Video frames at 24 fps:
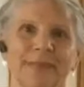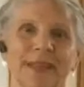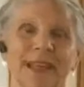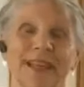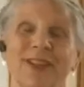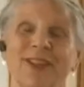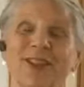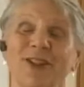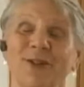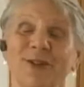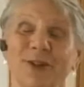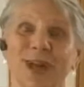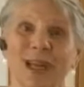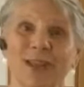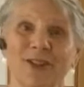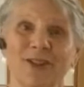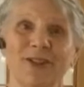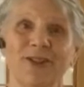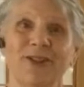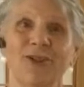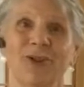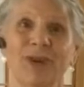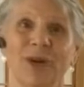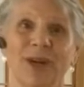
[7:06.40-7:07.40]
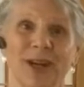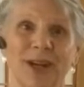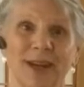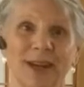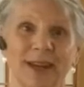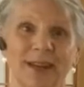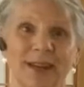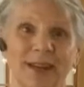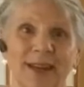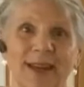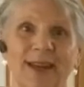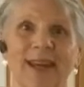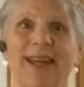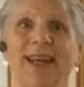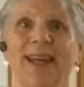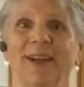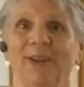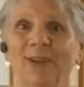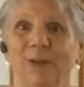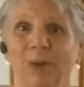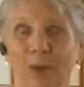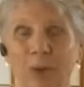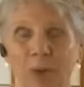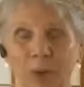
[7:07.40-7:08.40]
It's a great story and
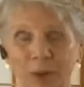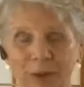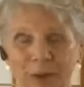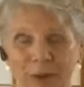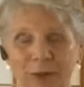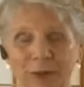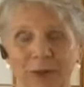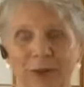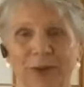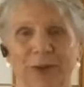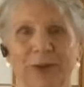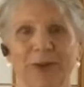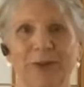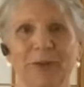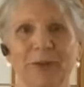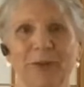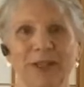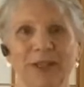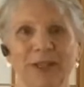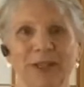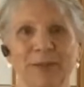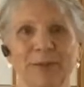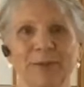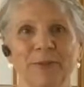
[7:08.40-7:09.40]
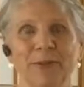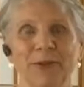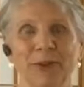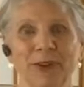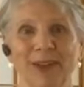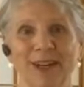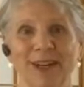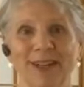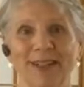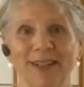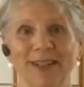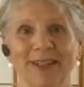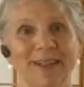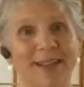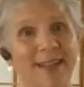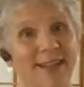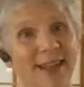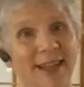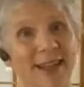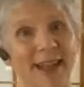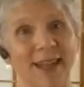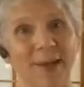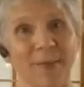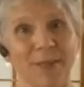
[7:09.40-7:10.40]
has wonderful wisdom for us
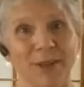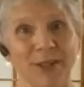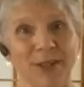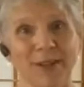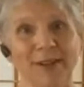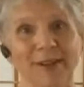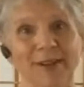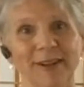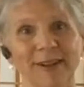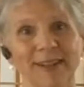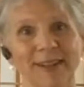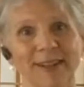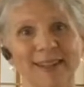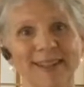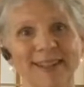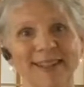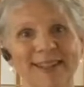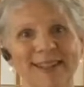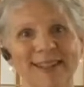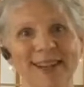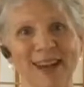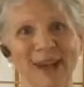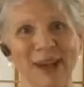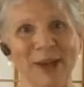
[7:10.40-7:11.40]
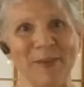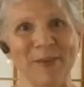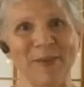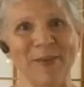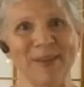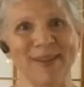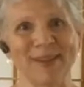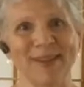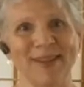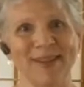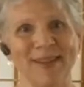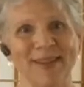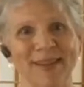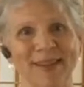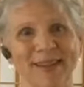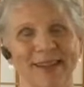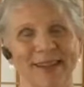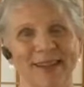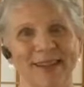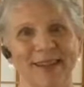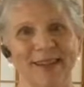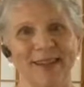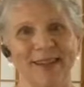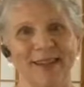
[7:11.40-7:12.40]
today, particularly in these times.
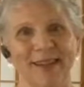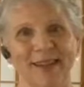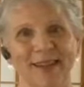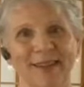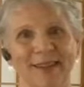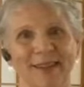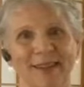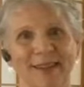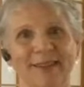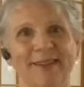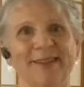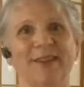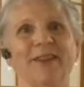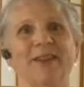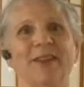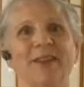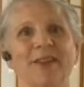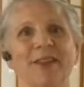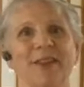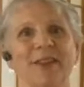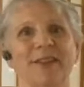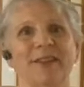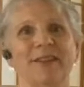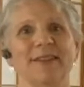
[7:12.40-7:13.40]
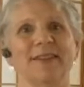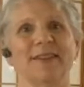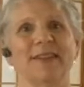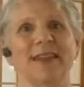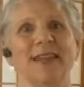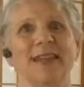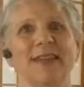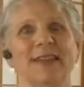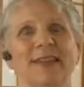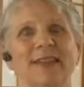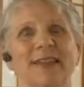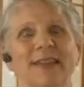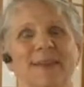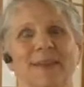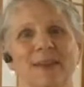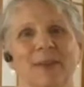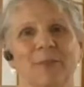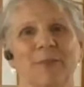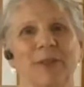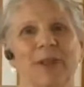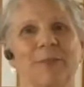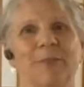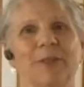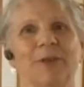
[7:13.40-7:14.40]
These are the things that the
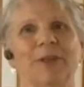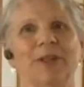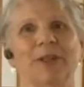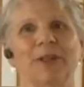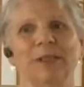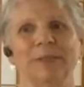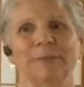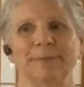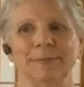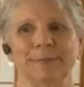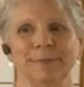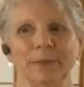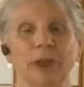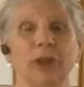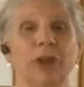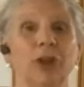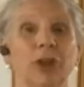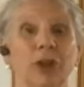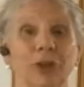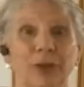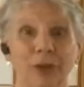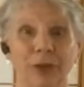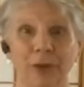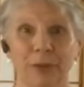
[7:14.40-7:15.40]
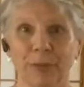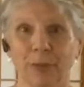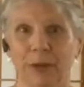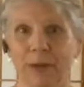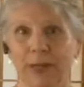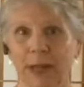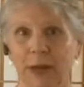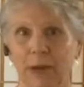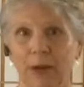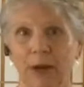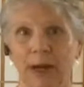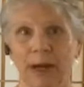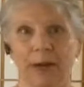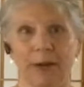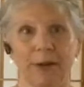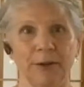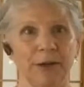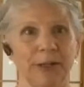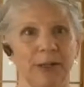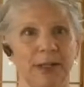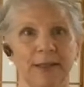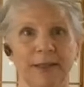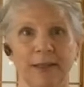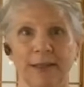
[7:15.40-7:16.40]
people learned when they were
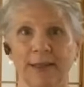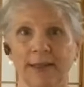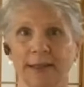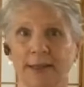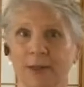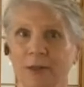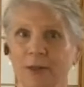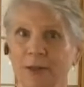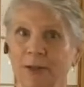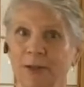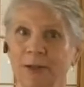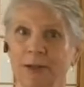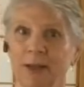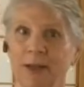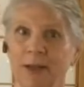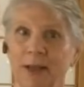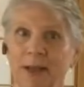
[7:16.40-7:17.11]
out in the desert,